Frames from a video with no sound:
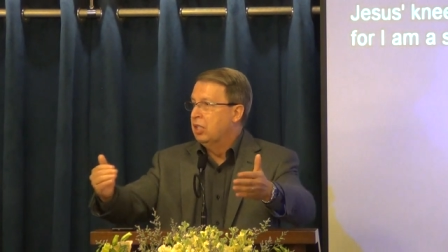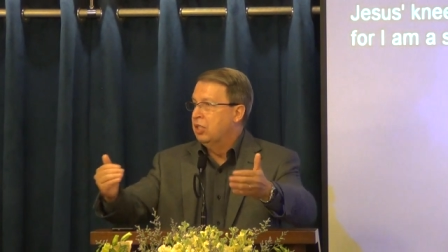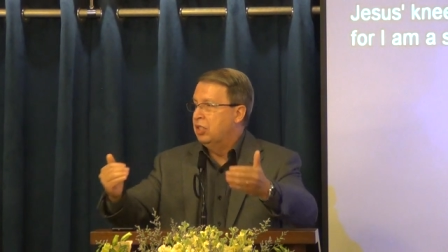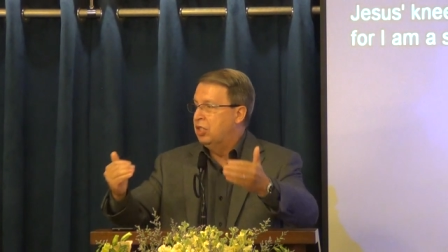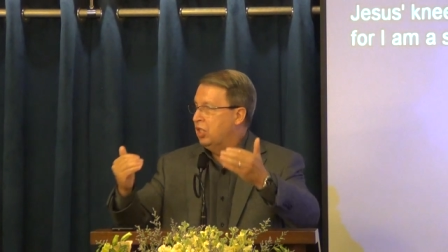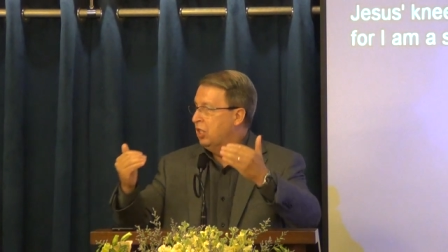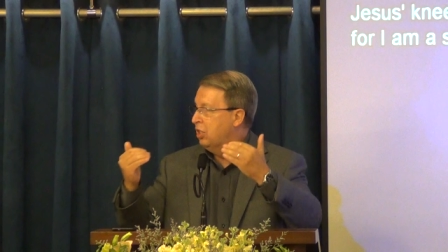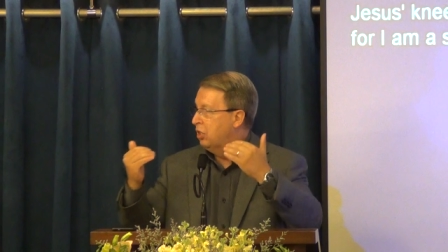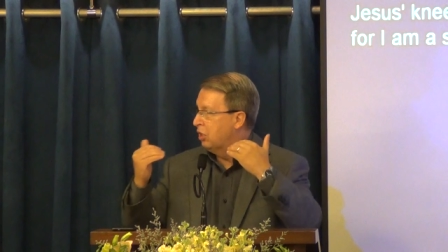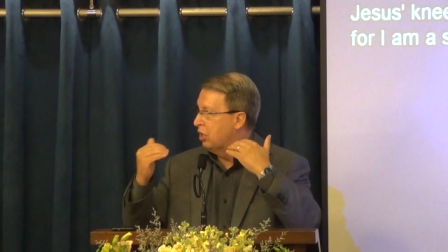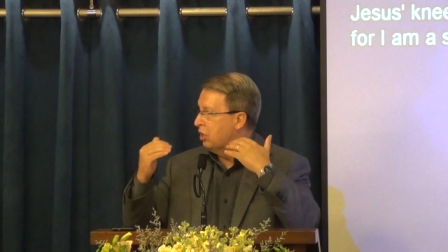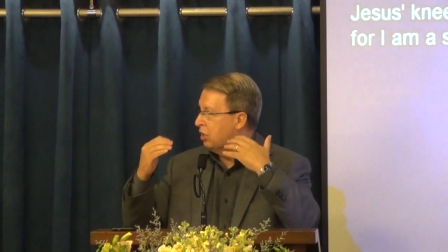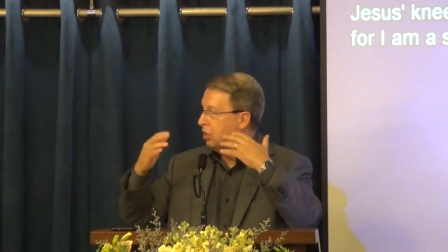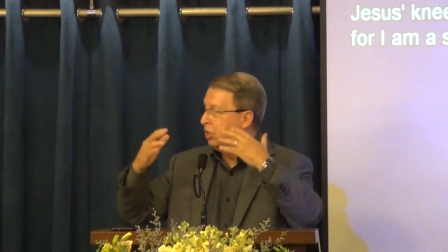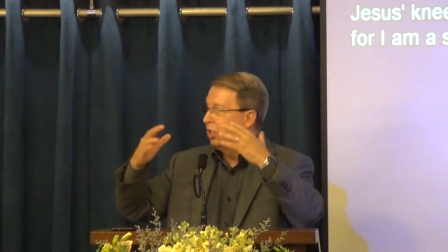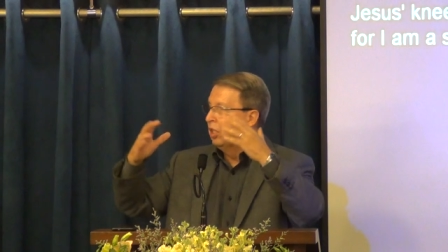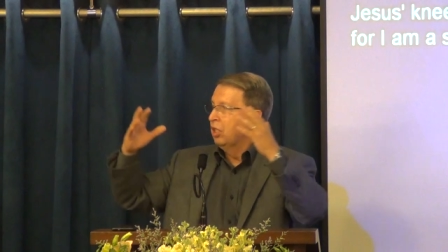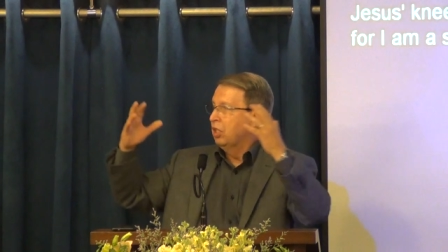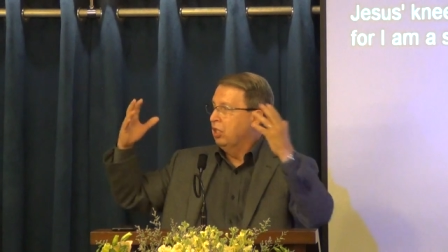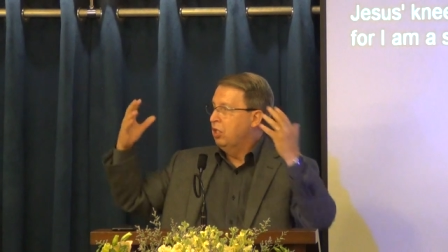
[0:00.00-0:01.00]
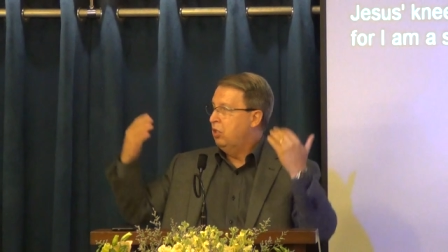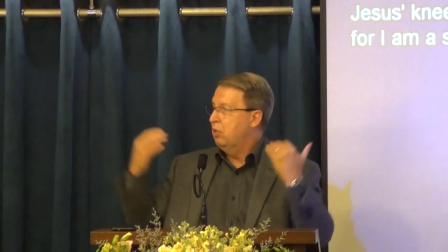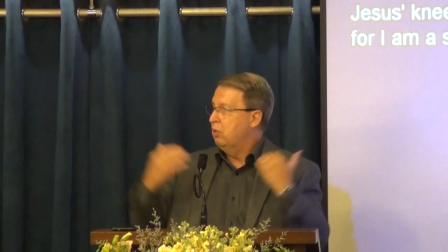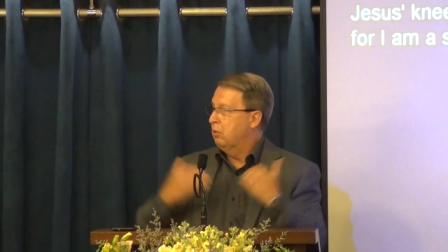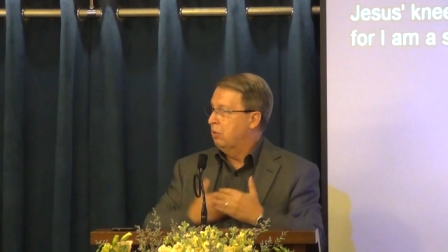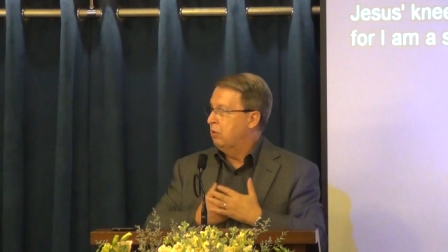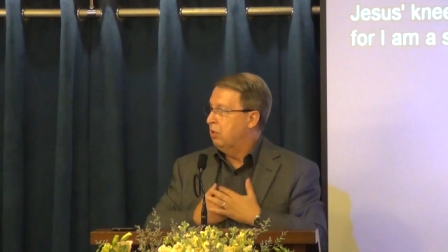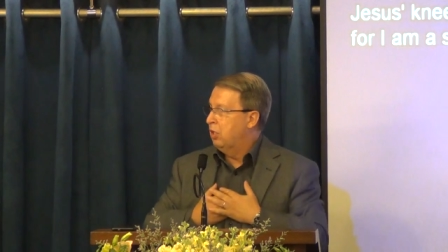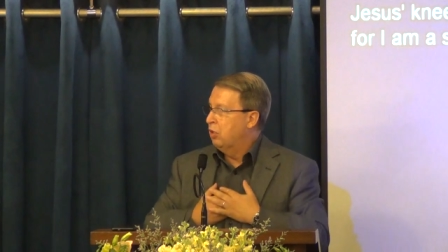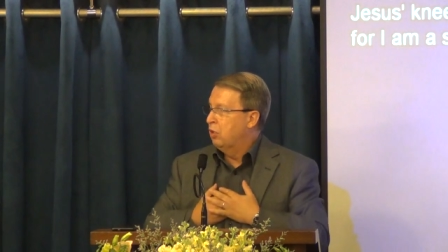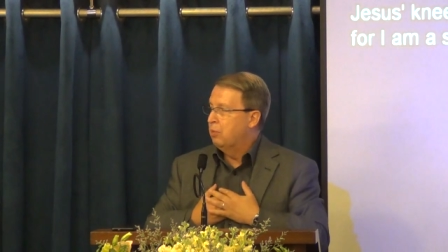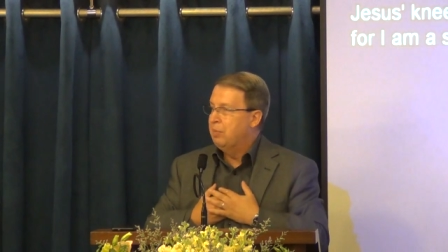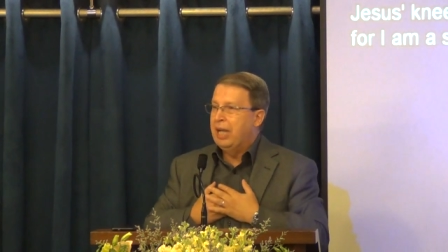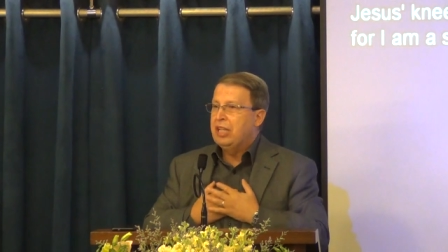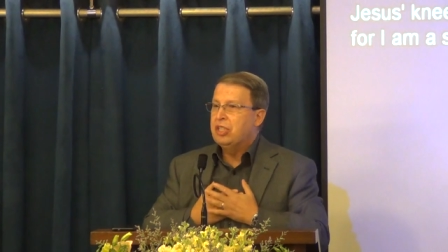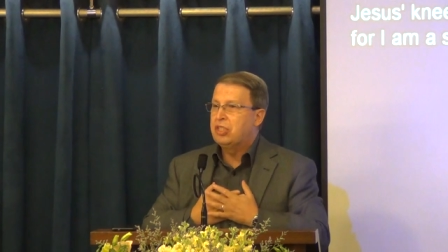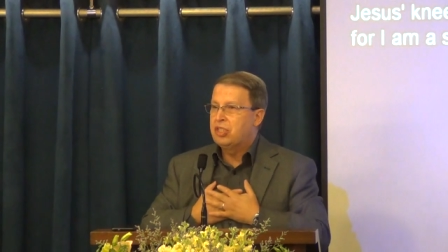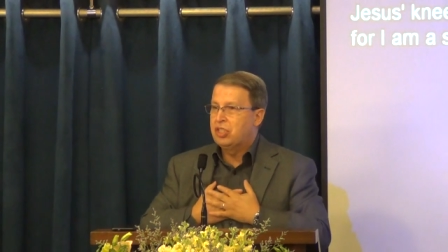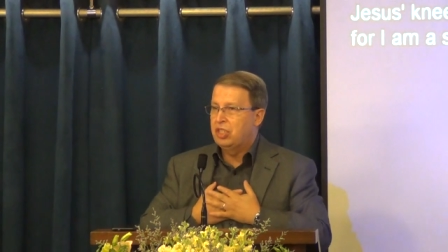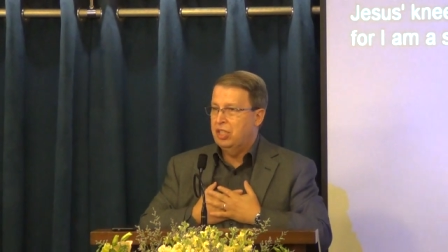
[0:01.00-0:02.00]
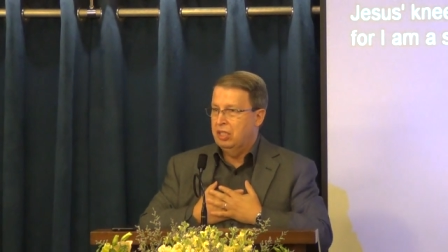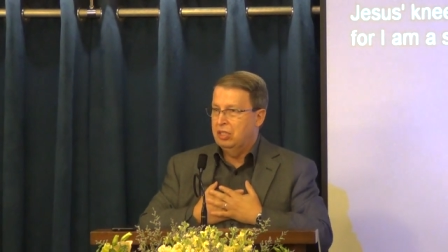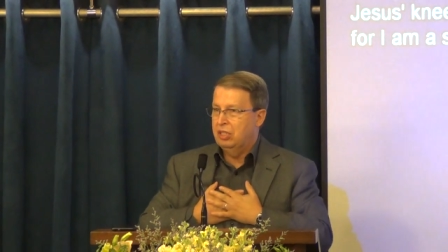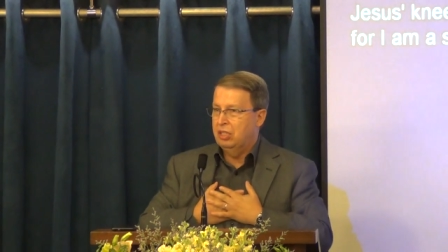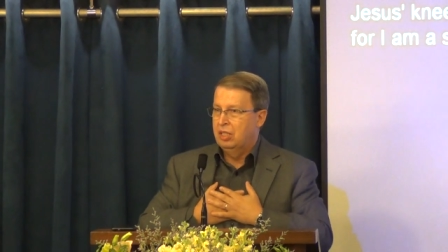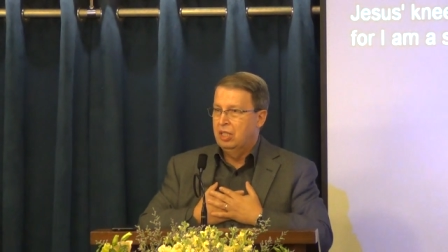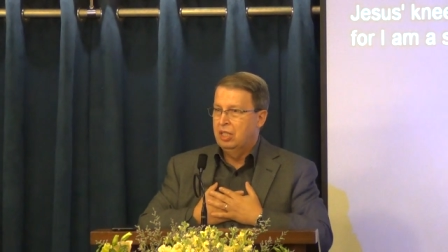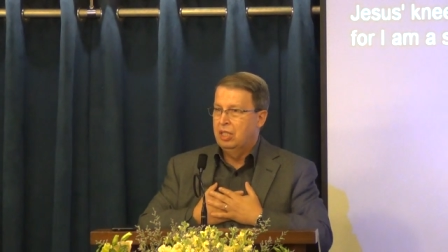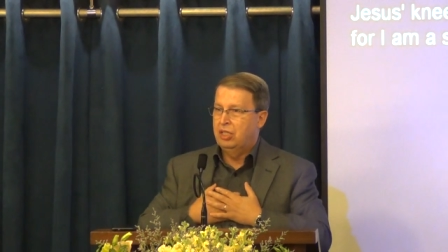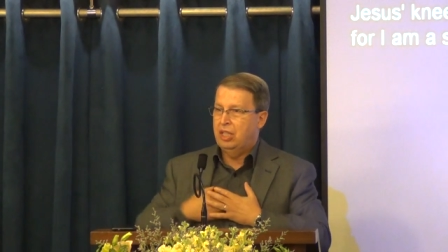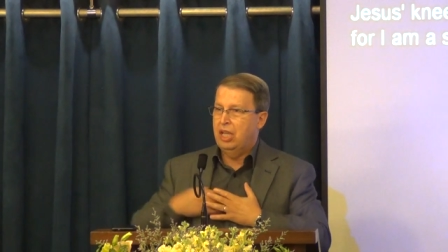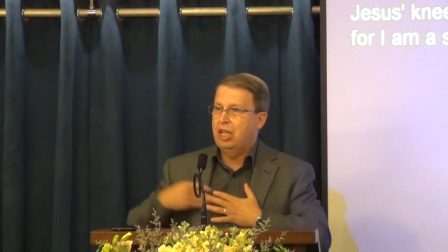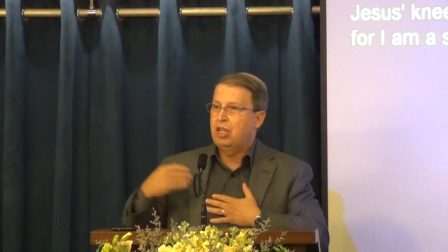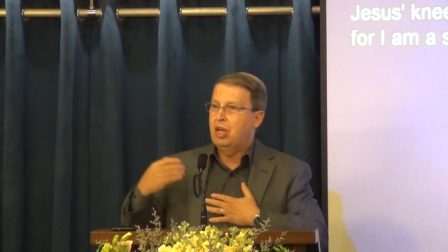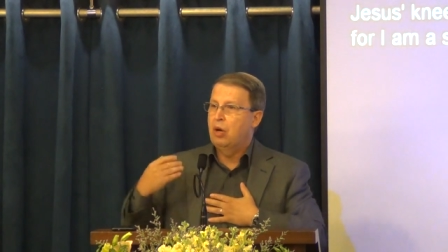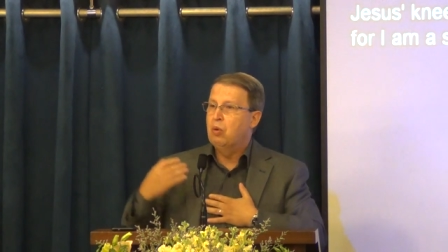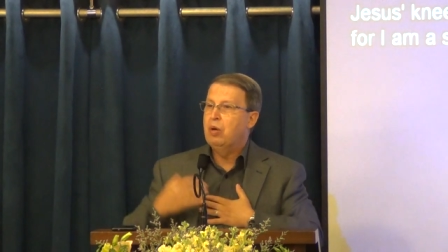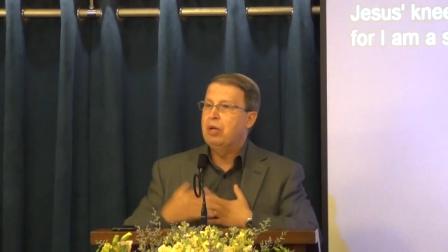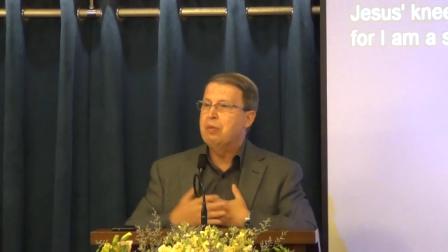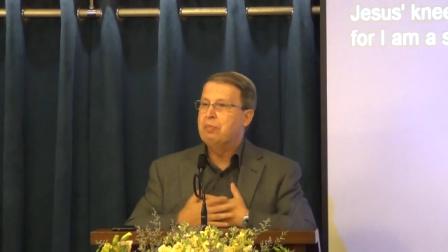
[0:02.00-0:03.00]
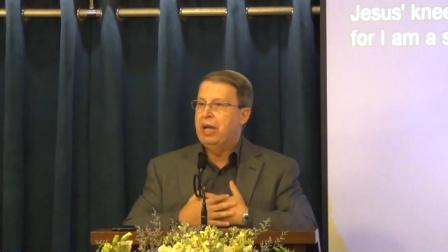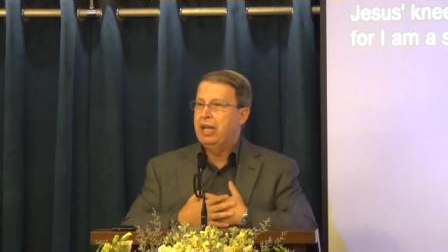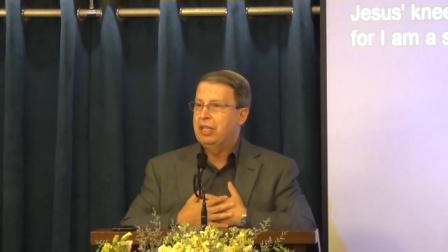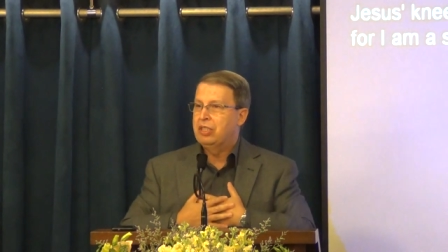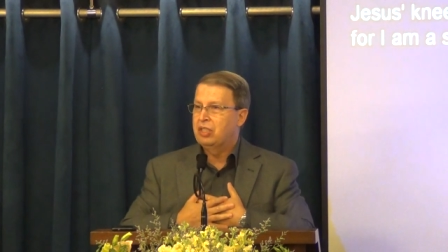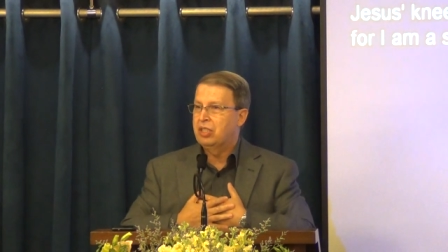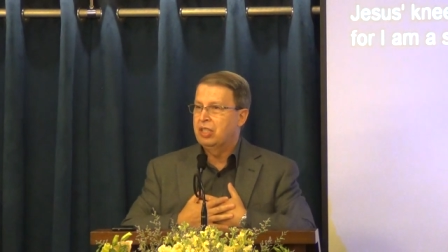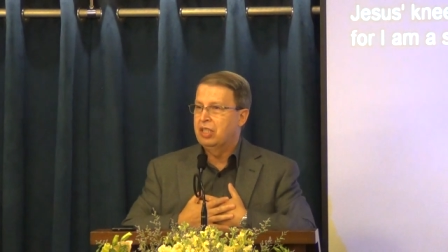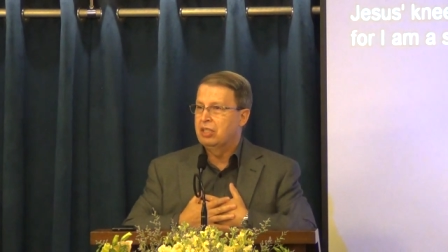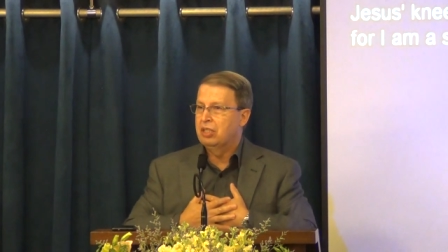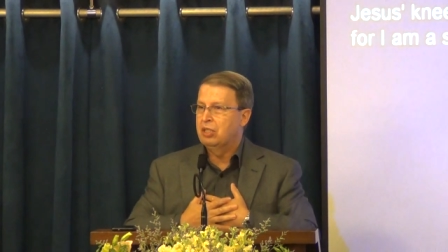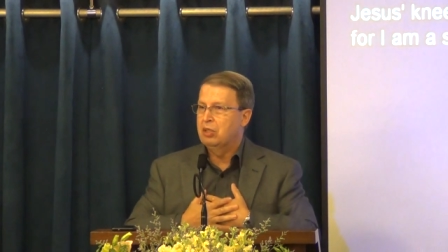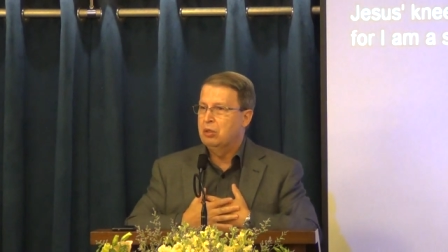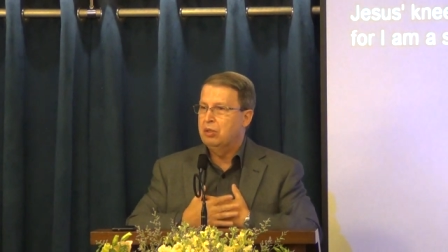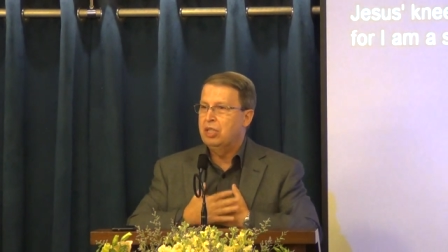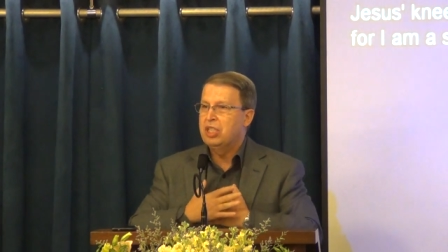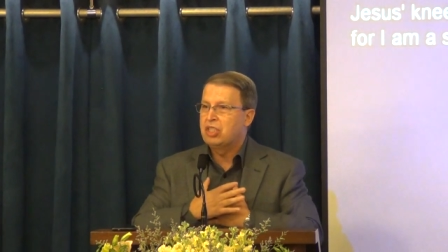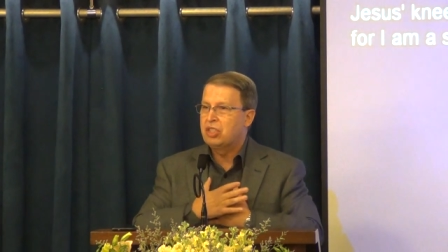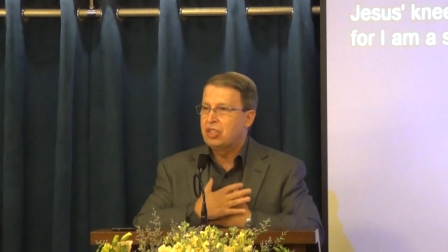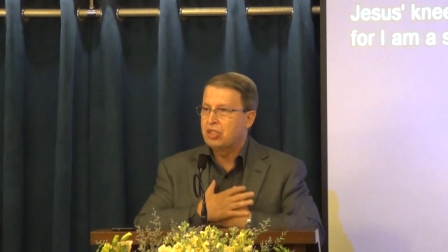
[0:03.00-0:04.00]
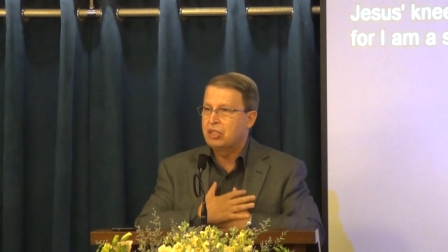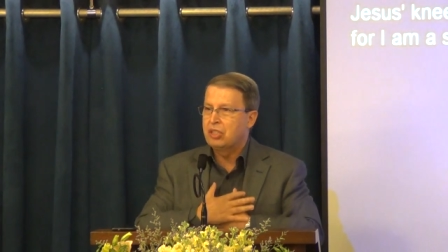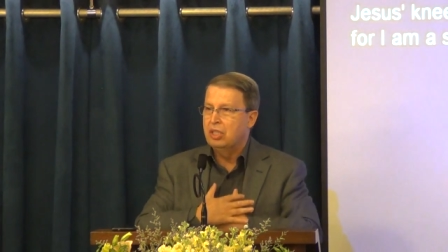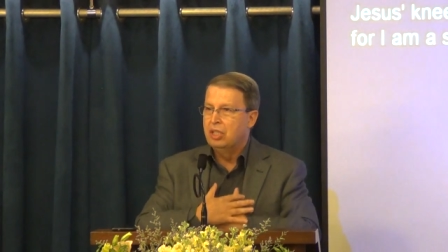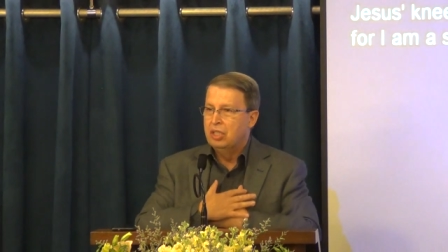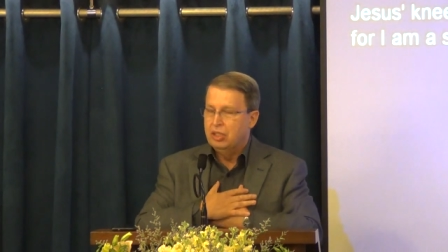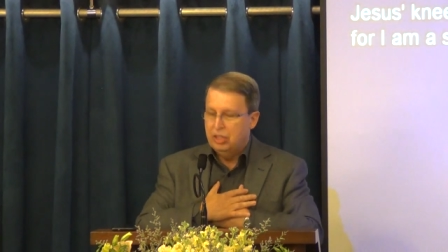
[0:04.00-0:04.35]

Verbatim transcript: Jesus, you know, my sin. Take away my sin. You know, this